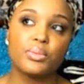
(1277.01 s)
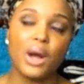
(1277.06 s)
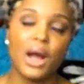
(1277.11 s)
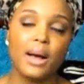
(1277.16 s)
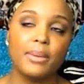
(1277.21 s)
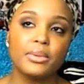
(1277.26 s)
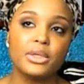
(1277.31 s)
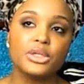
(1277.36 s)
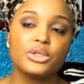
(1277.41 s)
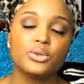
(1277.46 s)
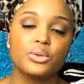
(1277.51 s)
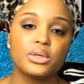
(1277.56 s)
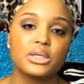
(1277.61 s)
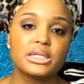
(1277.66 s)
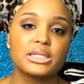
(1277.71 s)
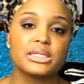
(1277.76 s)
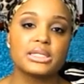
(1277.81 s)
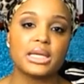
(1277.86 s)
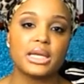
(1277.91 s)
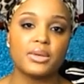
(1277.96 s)
probably
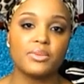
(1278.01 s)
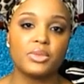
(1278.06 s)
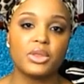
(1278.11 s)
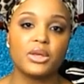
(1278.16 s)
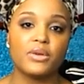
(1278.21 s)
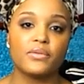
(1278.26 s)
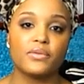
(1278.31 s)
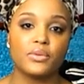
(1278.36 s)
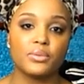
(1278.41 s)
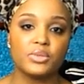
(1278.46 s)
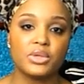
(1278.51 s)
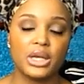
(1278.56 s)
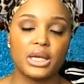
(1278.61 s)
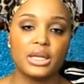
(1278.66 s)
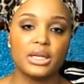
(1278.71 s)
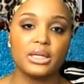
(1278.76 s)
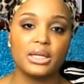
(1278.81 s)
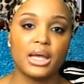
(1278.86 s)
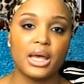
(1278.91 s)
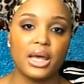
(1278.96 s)
doing the same thing from
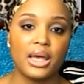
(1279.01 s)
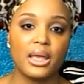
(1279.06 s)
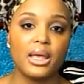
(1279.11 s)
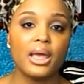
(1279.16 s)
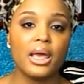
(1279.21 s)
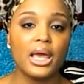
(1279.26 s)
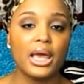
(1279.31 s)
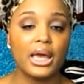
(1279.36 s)
day to day